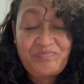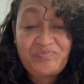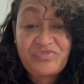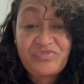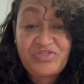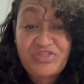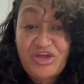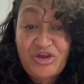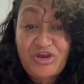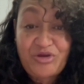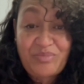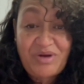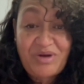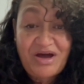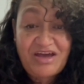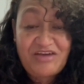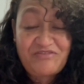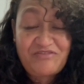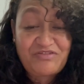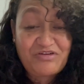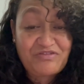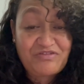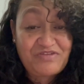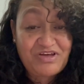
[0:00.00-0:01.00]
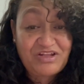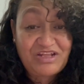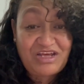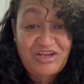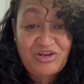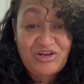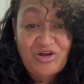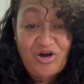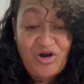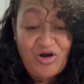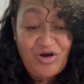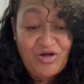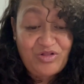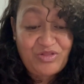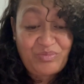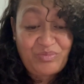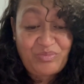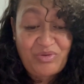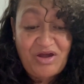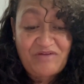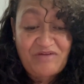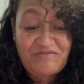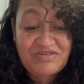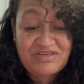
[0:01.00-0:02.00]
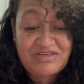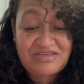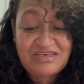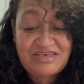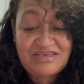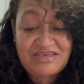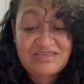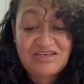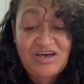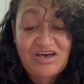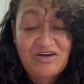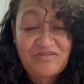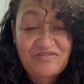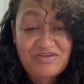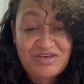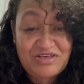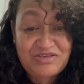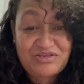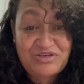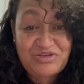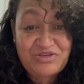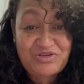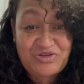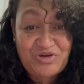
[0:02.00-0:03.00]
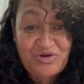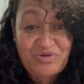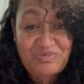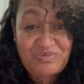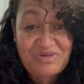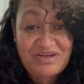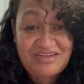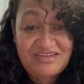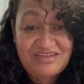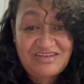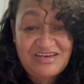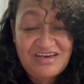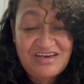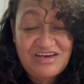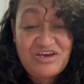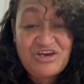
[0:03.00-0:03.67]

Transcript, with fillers: thereby fulfilling all the prophecies of his atonement.